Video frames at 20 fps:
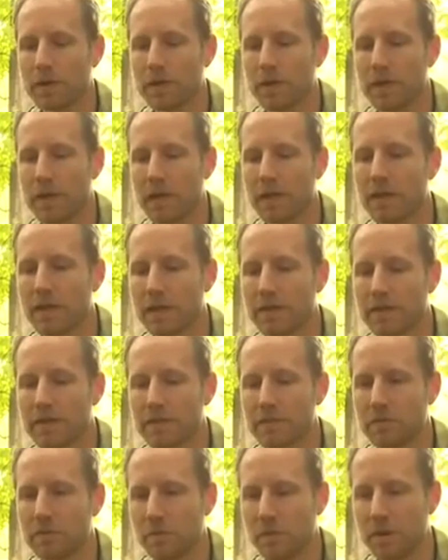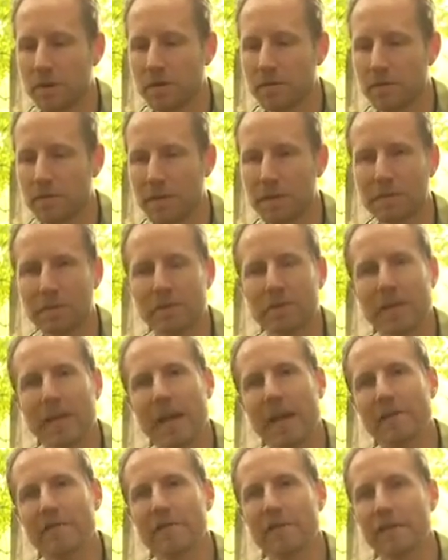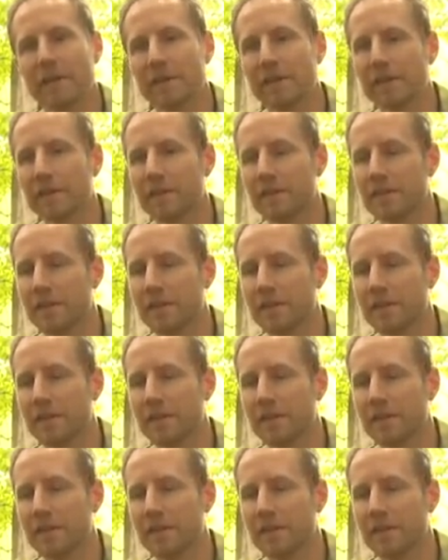Again, I just wanted people to have that